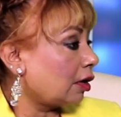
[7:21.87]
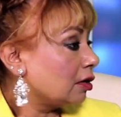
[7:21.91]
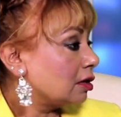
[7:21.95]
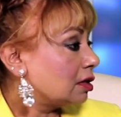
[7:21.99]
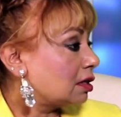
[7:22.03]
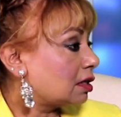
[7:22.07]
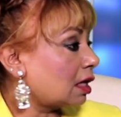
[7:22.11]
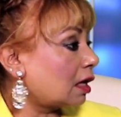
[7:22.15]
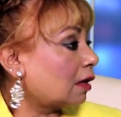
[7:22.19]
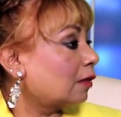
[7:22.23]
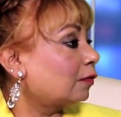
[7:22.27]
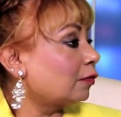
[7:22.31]

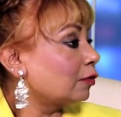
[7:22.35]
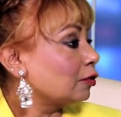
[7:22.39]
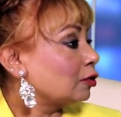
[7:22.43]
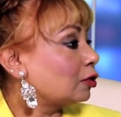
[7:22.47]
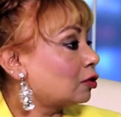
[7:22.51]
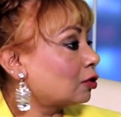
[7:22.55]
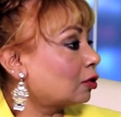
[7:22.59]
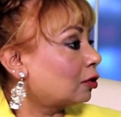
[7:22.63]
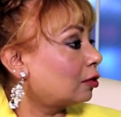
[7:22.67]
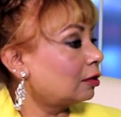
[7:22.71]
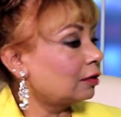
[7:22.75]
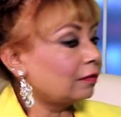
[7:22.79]

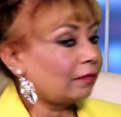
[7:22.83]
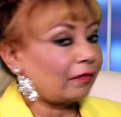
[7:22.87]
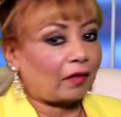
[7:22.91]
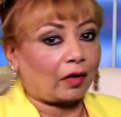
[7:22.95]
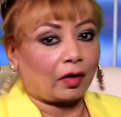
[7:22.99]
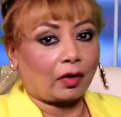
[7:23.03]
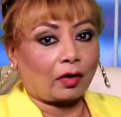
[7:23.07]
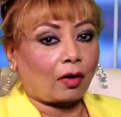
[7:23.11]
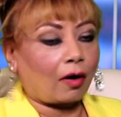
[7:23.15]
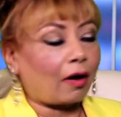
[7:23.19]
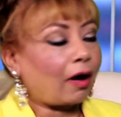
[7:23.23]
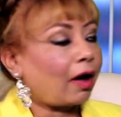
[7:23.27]
self-assured,
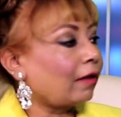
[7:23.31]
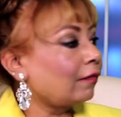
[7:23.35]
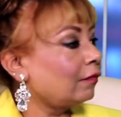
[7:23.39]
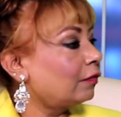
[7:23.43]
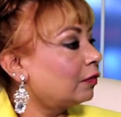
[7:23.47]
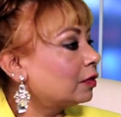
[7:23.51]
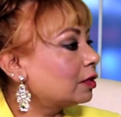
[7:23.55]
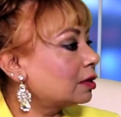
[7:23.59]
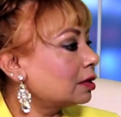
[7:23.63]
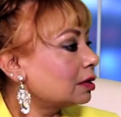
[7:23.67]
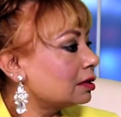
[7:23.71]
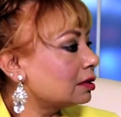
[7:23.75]
very
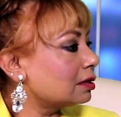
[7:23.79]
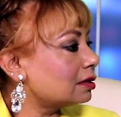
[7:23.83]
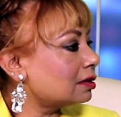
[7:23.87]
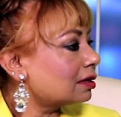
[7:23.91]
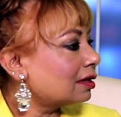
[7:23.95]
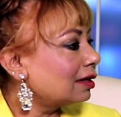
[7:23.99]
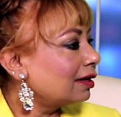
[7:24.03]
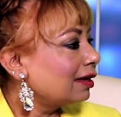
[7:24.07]
confident,